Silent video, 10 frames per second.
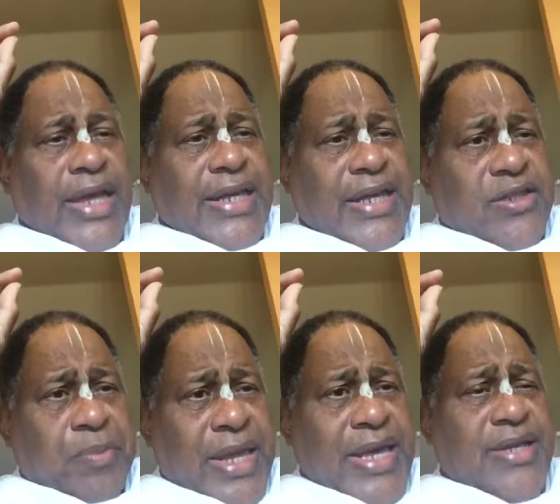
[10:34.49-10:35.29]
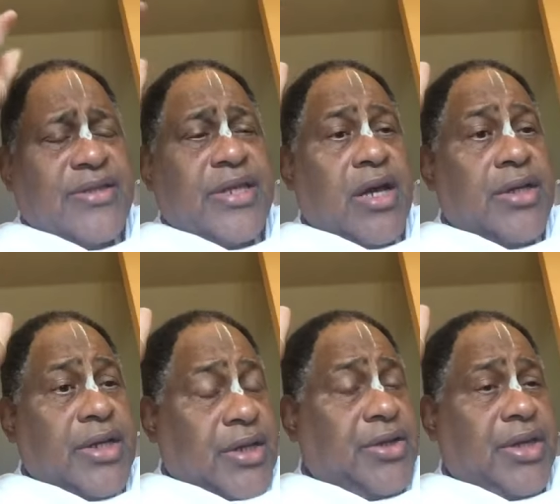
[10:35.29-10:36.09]
And he explains that
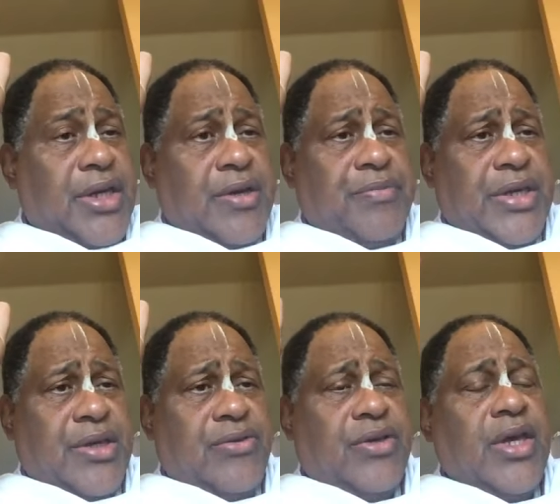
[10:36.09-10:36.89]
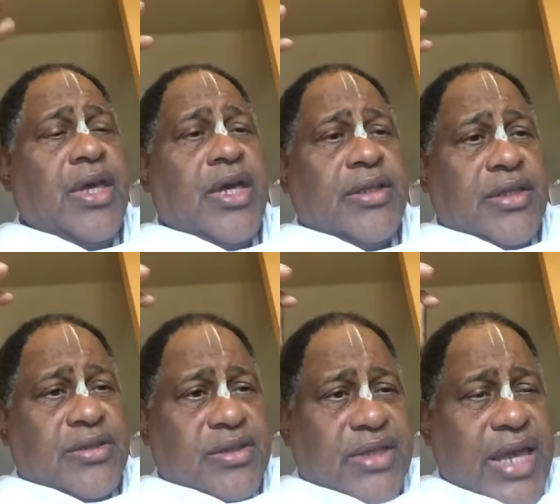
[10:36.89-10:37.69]
Ananda here means
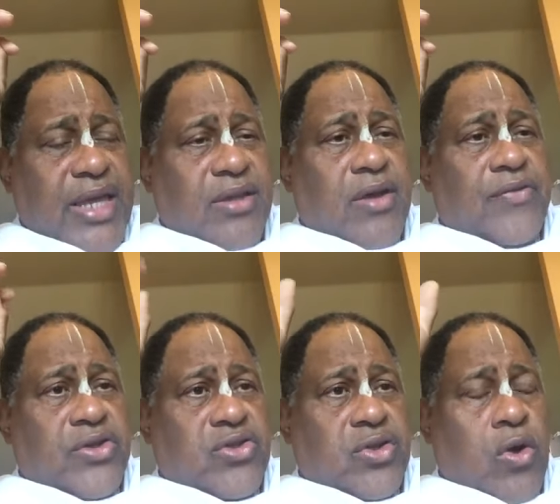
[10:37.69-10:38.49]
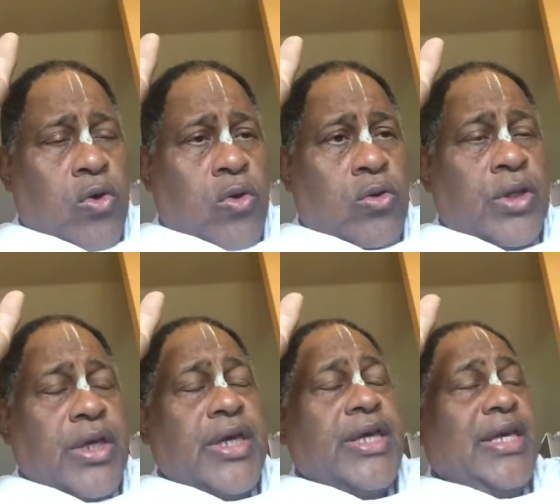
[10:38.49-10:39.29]
the state of the
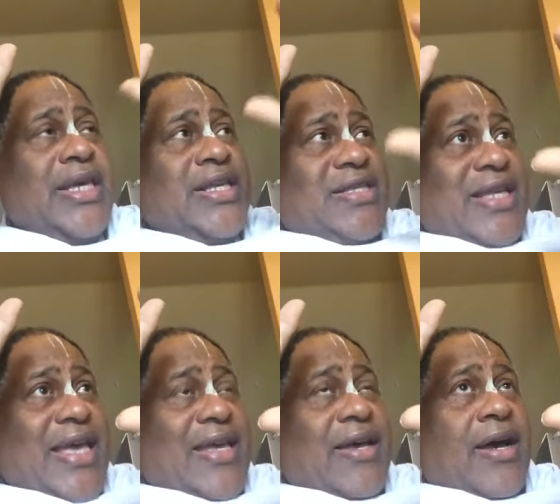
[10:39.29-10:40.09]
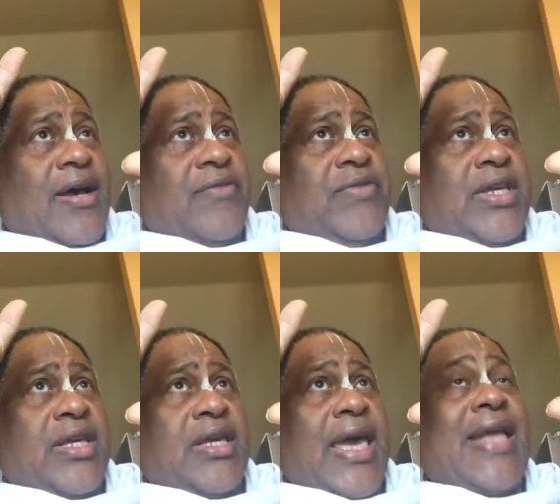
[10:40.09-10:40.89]
soul is uh,
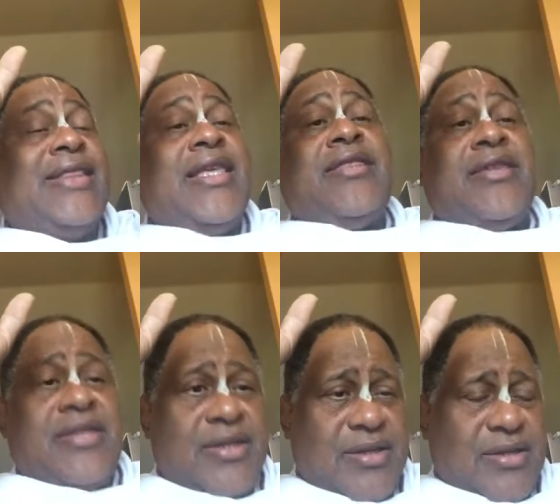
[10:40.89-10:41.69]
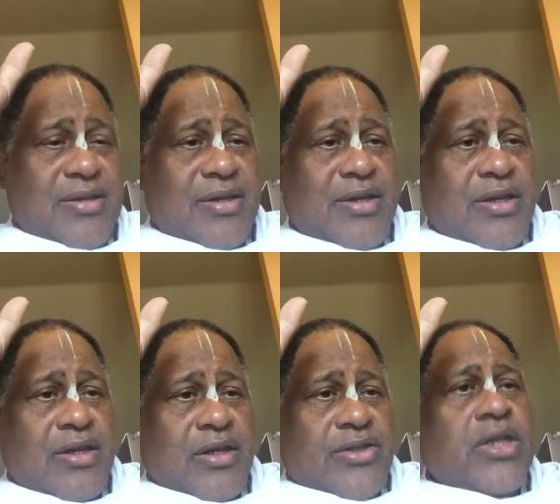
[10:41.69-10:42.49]
the antithesis,
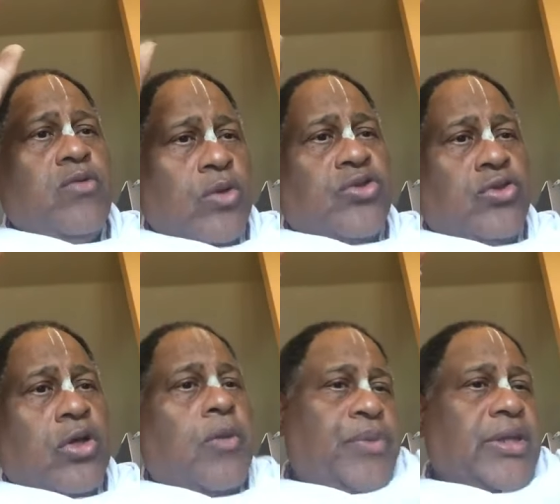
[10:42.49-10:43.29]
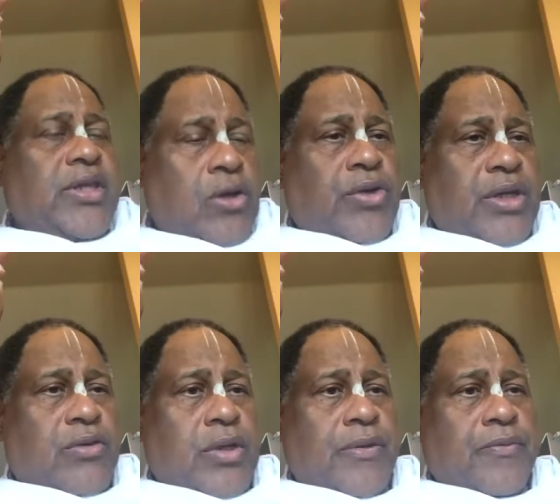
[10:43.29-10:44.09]
because he quotes dukkha
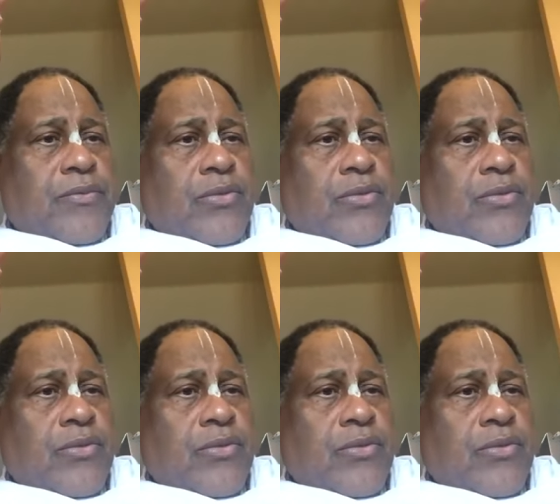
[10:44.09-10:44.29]
pratyogita.